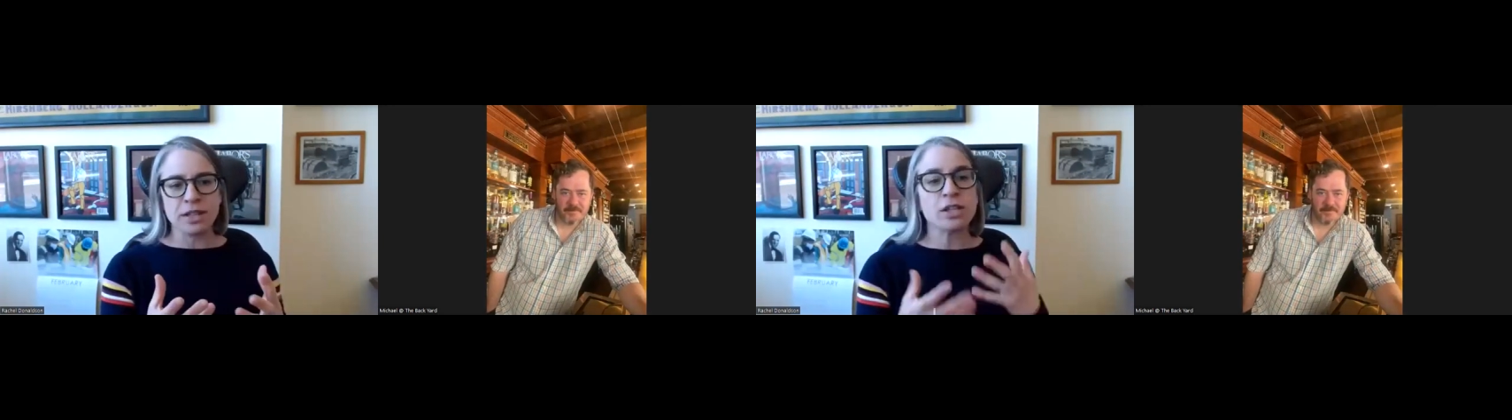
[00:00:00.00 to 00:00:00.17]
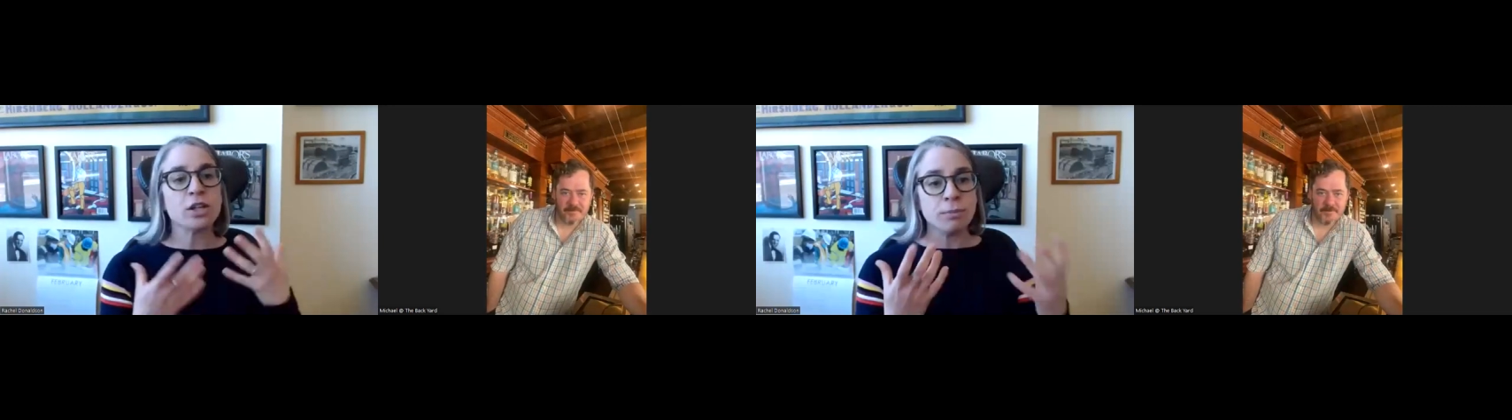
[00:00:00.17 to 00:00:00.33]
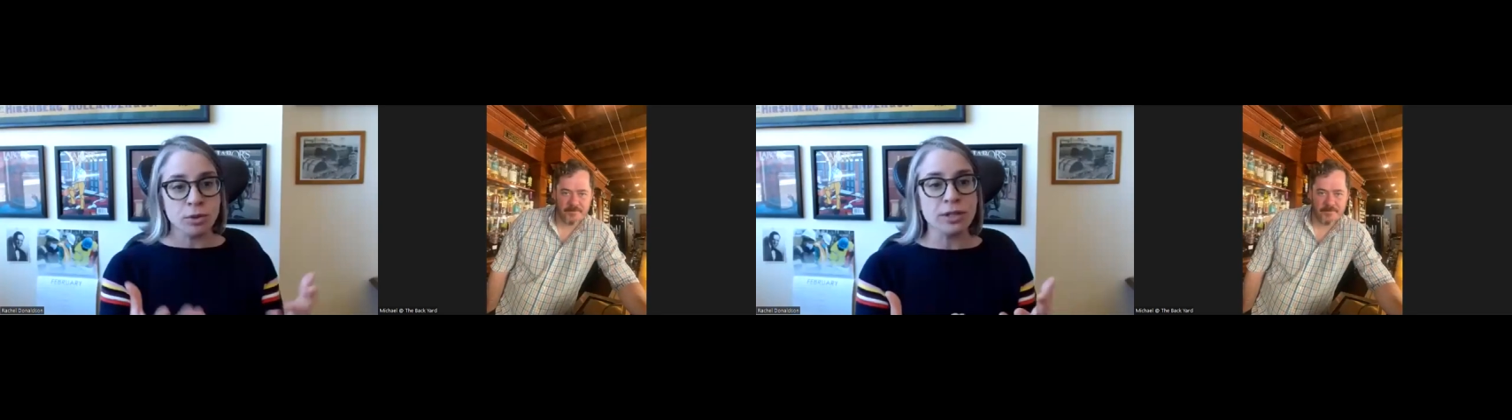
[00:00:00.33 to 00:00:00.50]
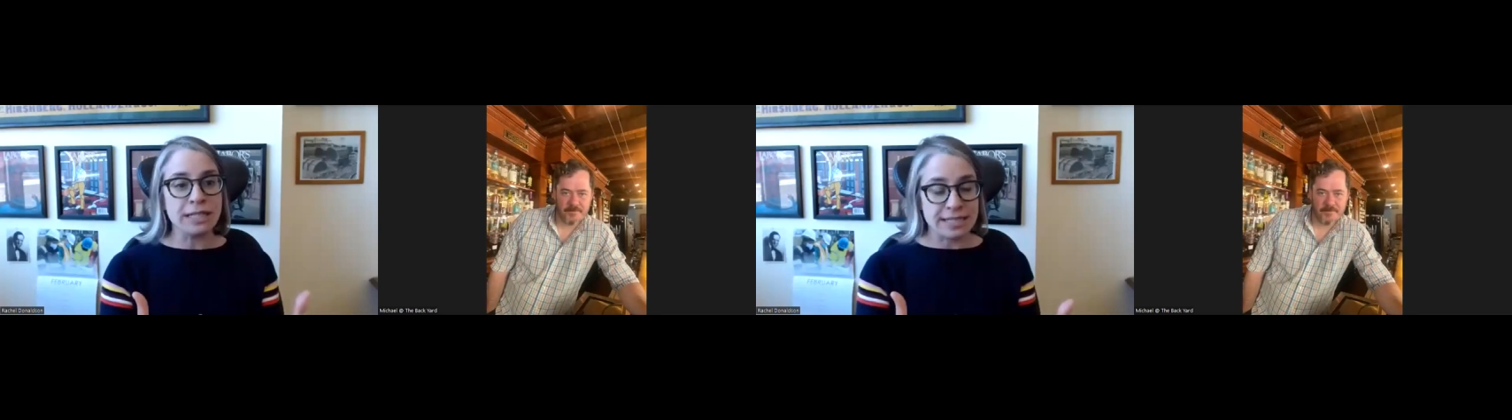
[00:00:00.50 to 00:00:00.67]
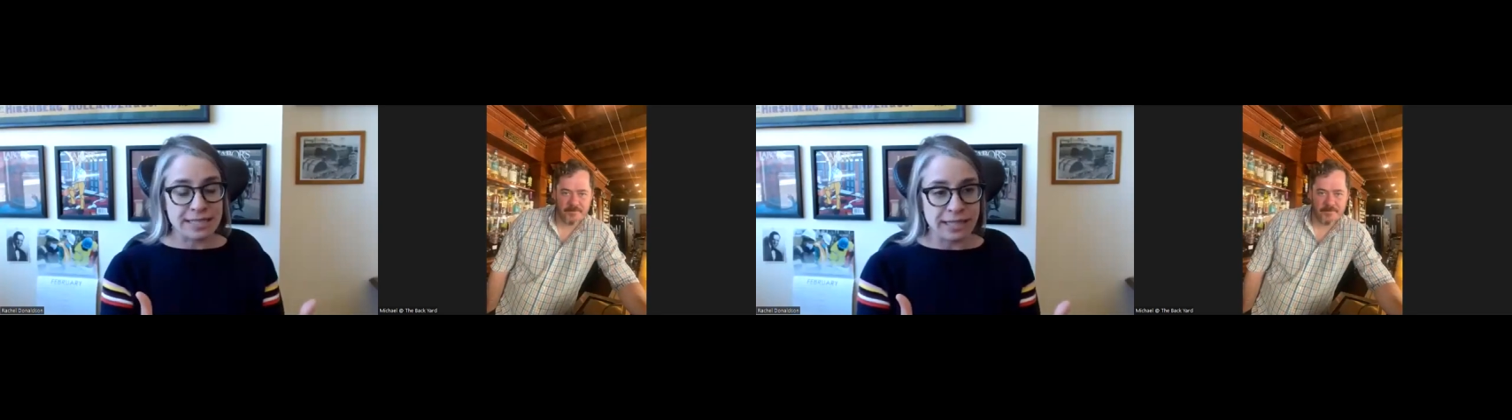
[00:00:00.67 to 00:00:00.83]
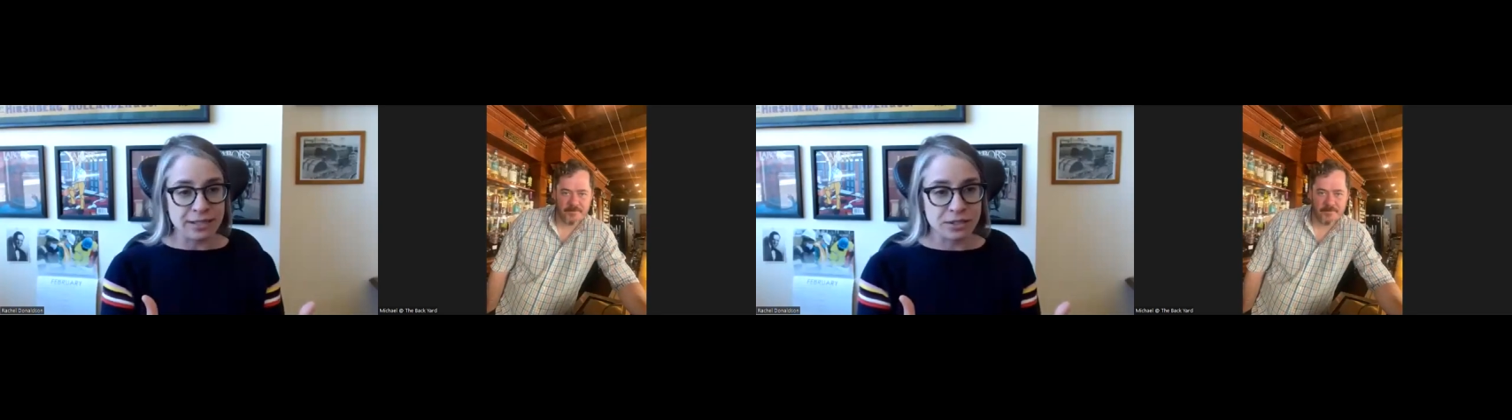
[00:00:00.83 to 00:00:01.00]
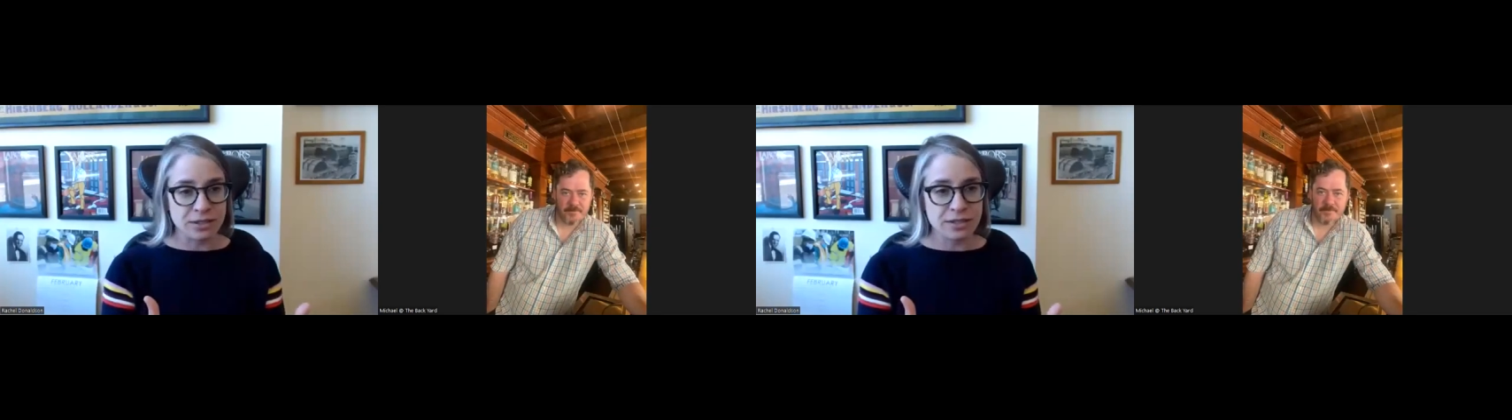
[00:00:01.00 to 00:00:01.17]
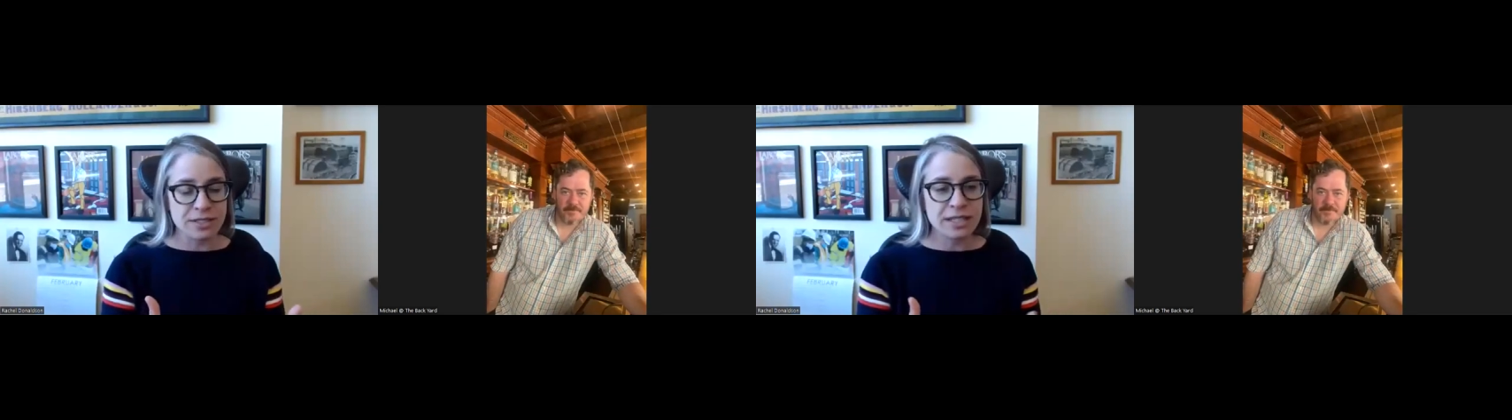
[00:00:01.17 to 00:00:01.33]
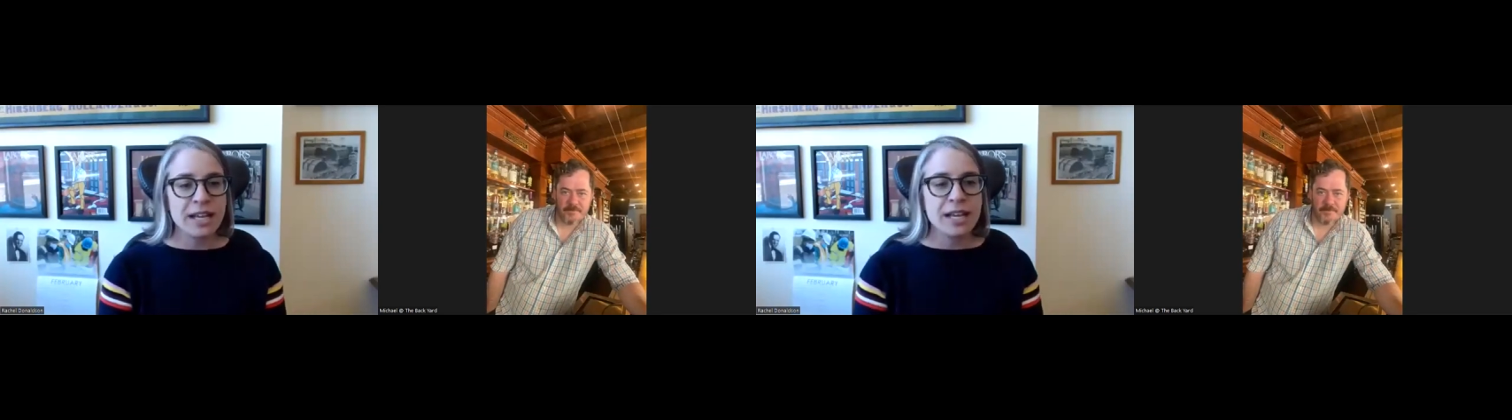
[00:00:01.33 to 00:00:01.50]
like community
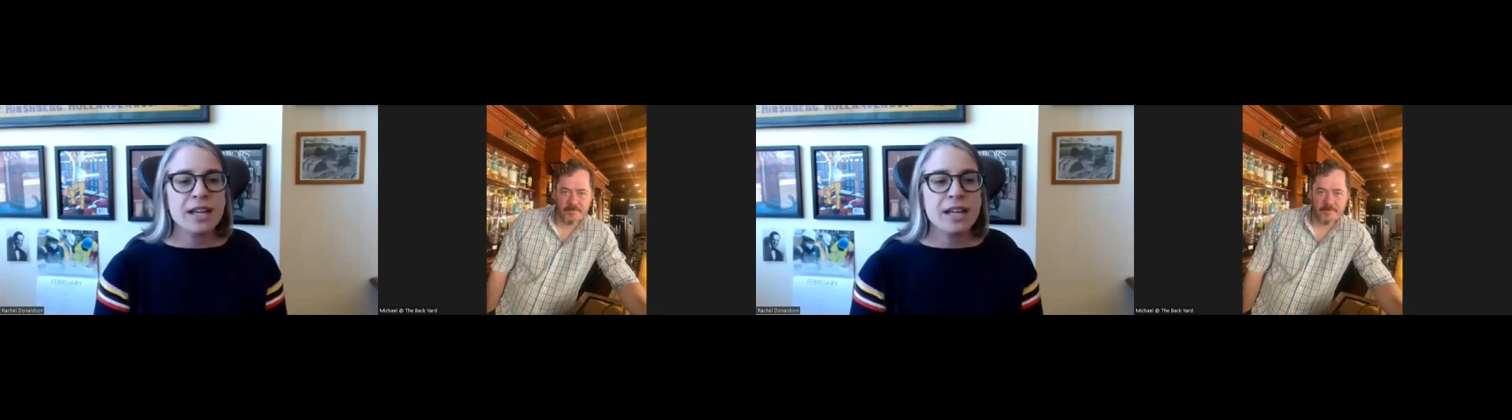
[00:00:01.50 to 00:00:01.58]
centers,